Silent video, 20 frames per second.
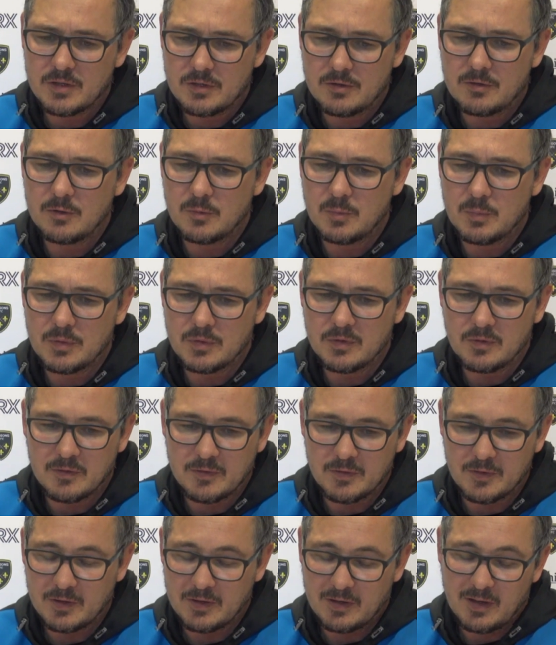group
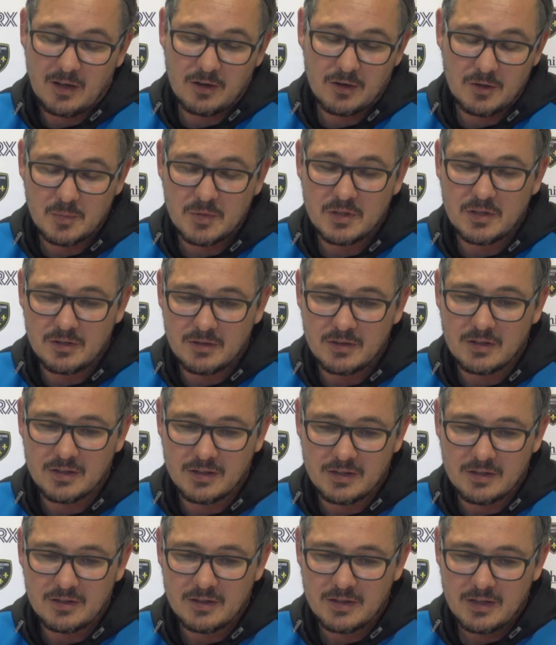of arguably
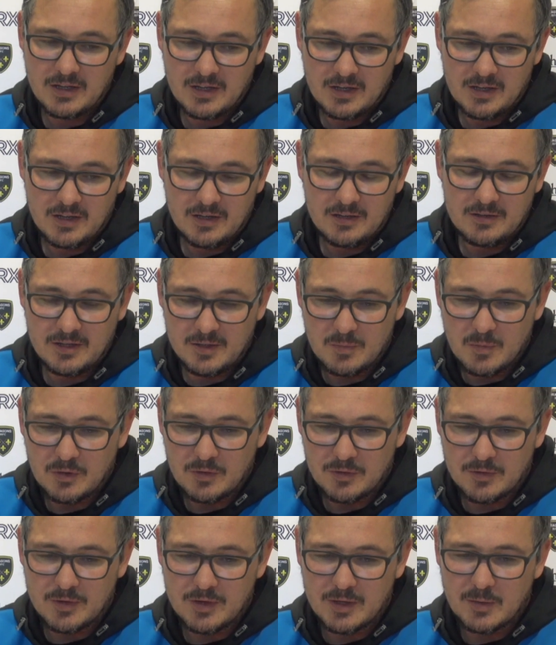like
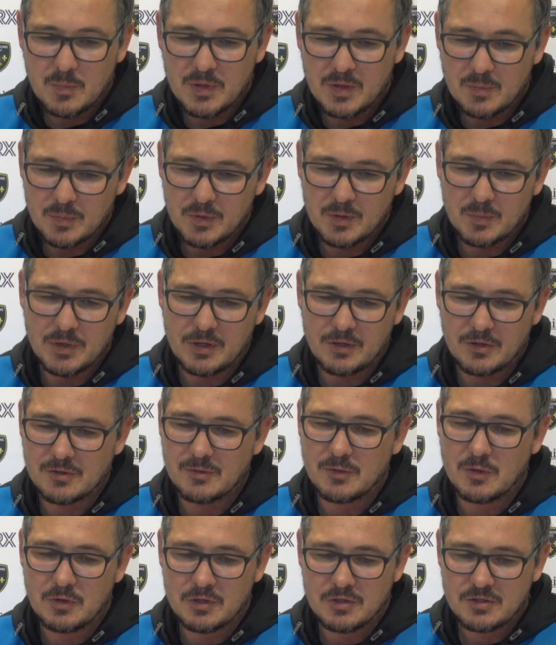demotivated people because
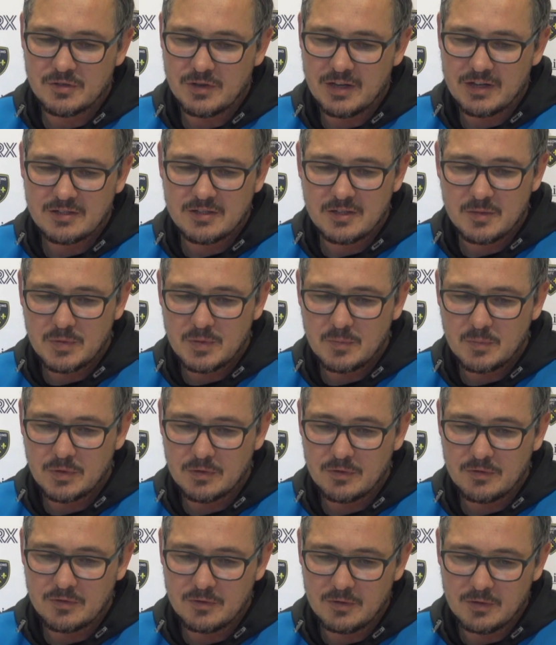of all the stress they've been
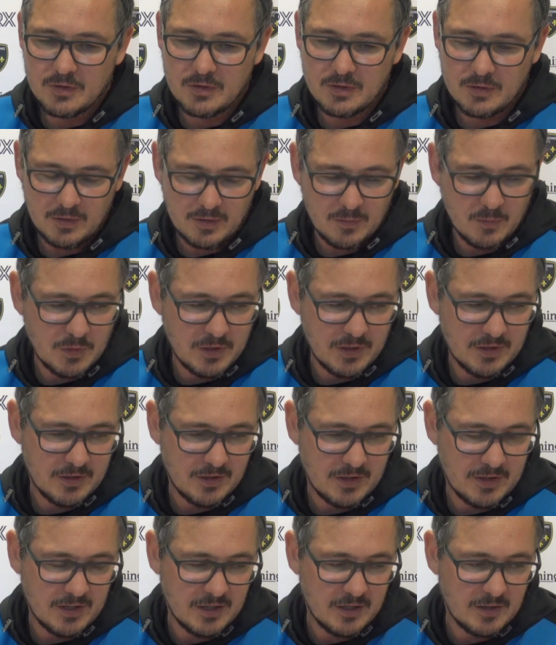put through and where
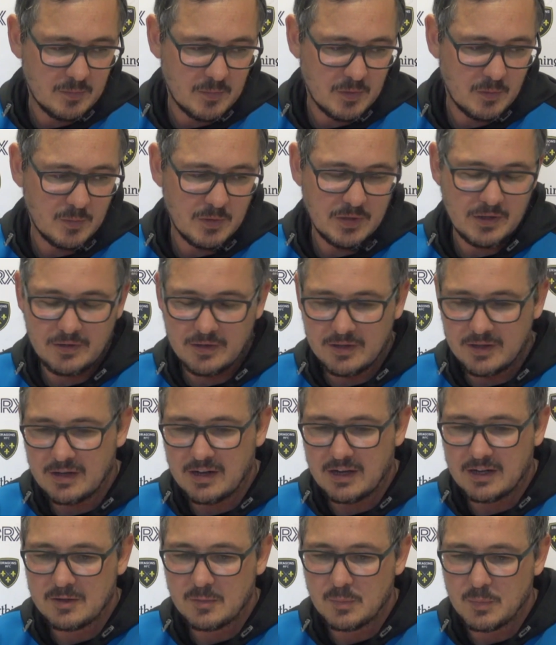the game and where they're
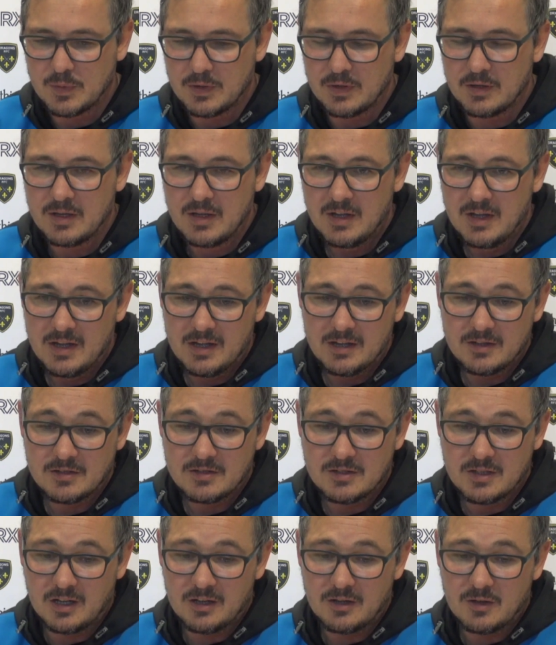at, but at the
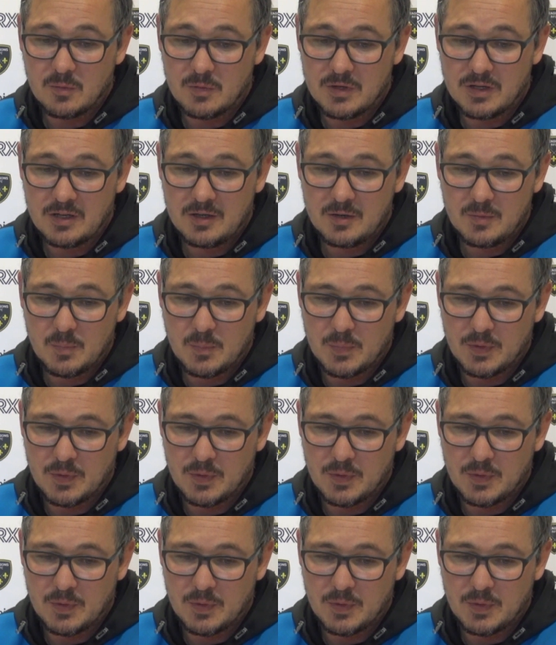start of the week.